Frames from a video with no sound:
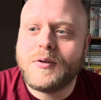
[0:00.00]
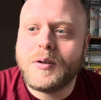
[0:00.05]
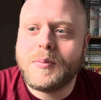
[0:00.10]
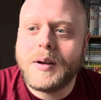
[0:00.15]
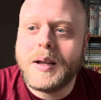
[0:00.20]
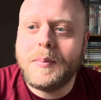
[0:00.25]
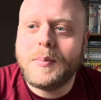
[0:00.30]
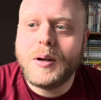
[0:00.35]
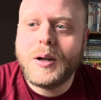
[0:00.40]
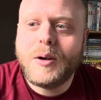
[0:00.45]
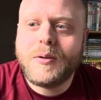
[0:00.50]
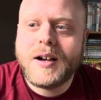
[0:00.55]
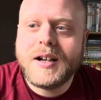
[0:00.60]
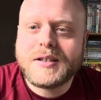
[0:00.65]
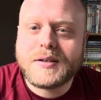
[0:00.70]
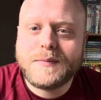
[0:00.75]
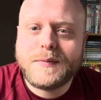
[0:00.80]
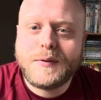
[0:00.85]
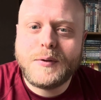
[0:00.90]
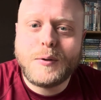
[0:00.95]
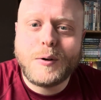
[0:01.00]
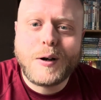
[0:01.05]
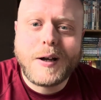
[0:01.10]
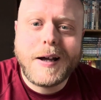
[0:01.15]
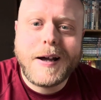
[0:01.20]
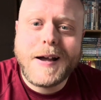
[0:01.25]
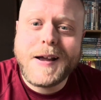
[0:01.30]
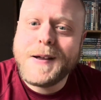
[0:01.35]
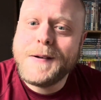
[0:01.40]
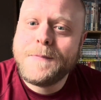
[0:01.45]
it be Blu-rays and
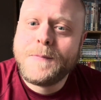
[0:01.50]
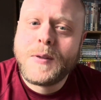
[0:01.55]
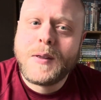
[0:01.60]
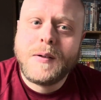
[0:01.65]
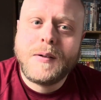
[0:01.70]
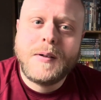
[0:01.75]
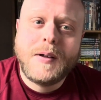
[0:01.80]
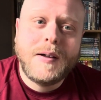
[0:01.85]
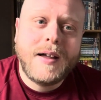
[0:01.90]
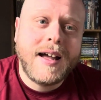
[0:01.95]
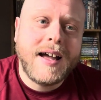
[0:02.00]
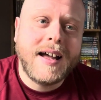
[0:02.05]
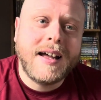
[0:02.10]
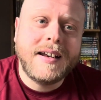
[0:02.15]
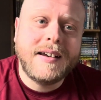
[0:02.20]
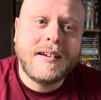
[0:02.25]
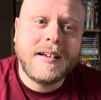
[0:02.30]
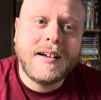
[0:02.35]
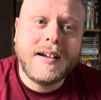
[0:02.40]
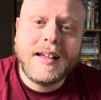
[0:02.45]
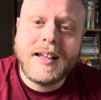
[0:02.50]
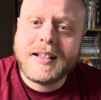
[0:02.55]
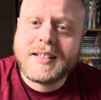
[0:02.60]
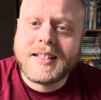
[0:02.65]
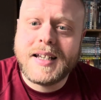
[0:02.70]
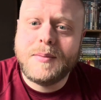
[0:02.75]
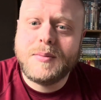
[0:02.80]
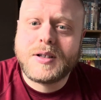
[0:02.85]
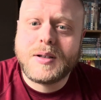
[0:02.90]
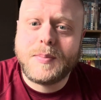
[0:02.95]
4K, and it
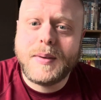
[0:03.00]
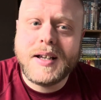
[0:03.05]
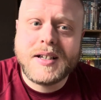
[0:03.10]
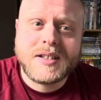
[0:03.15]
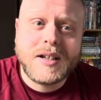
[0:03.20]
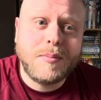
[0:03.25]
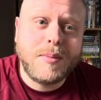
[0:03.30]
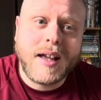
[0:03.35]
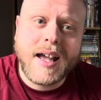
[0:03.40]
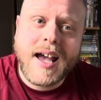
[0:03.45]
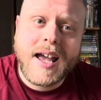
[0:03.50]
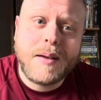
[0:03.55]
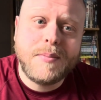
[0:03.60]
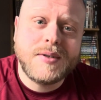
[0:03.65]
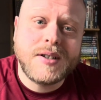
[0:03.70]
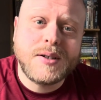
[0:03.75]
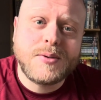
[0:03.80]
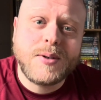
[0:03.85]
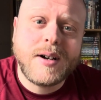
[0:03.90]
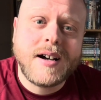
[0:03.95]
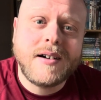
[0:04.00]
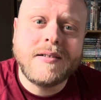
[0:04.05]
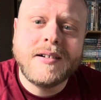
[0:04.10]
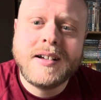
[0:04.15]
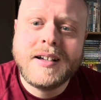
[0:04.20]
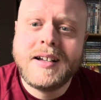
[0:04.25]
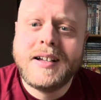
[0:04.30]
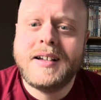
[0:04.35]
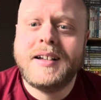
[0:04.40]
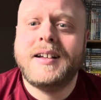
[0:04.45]
seems to be some games as well
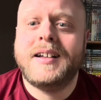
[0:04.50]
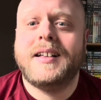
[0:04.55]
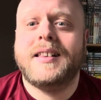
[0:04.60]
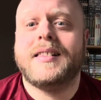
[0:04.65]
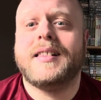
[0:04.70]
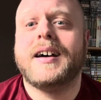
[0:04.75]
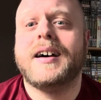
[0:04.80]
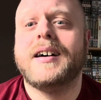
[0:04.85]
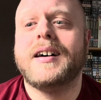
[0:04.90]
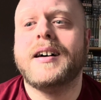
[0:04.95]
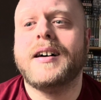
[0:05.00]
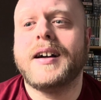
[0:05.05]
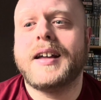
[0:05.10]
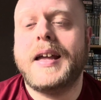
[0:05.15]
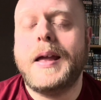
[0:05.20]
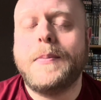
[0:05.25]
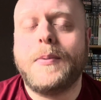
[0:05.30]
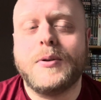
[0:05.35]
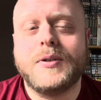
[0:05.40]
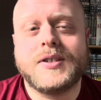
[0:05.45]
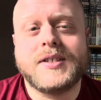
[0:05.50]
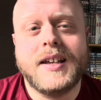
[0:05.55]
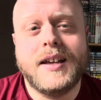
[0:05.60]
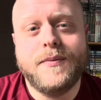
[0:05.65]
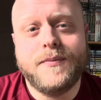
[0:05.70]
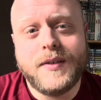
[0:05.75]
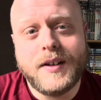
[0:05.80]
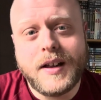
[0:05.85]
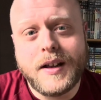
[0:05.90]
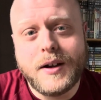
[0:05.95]
that I keep on seeing
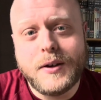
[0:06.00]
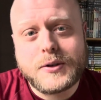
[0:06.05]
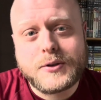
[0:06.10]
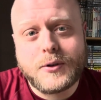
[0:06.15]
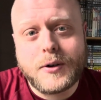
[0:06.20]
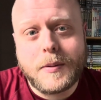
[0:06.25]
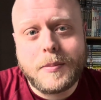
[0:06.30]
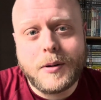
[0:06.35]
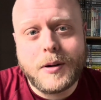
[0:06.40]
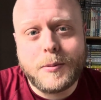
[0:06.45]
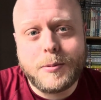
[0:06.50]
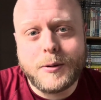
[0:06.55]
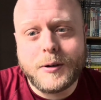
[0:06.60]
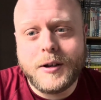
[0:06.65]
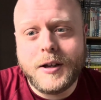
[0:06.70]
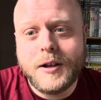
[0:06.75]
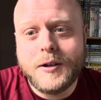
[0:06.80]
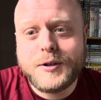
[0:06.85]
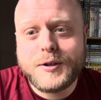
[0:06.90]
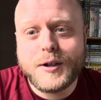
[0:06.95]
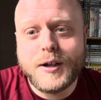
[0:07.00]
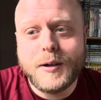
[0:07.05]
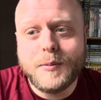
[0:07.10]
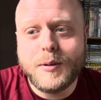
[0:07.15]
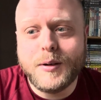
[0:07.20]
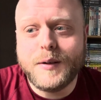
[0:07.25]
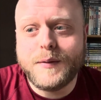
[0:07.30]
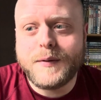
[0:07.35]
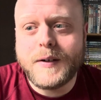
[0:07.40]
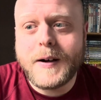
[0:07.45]
videos crop up on YouTube
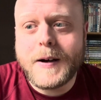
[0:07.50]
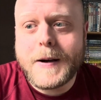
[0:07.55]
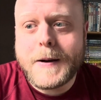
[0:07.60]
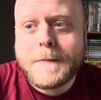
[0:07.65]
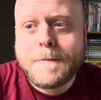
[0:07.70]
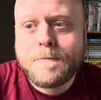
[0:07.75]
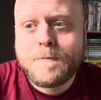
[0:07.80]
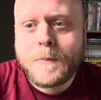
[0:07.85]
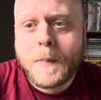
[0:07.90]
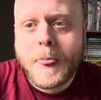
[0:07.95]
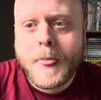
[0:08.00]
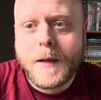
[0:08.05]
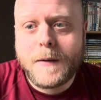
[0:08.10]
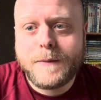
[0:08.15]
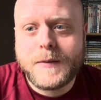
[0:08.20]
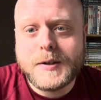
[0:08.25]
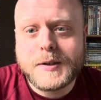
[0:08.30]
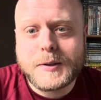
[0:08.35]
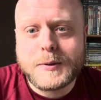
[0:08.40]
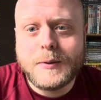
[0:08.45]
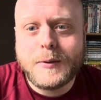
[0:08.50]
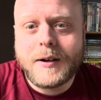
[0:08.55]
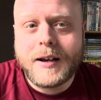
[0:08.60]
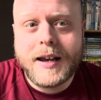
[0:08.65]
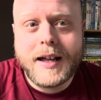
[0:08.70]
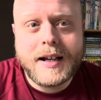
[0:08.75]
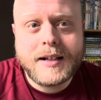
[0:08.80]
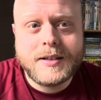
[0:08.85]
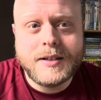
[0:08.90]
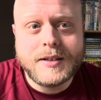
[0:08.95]
of physical
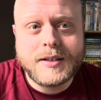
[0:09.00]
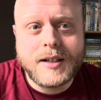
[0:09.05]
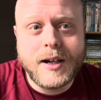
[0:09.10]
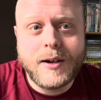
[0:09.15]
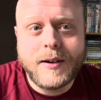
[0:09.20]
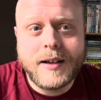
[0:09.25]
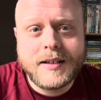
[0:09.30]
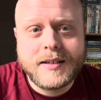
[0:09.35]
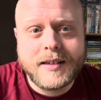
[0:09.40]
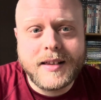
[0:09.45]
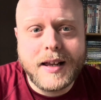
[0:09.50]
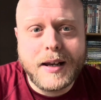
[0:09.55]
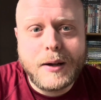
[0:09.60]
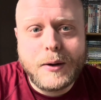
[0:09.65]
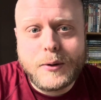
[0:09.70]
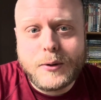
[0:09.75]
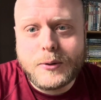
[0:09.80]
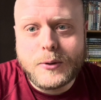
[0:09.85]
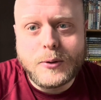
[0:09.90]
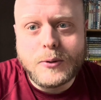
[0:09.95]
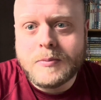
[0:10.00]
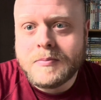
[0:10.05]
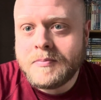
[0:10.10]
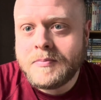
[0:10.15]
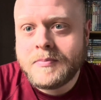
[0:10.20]
collectors going to their local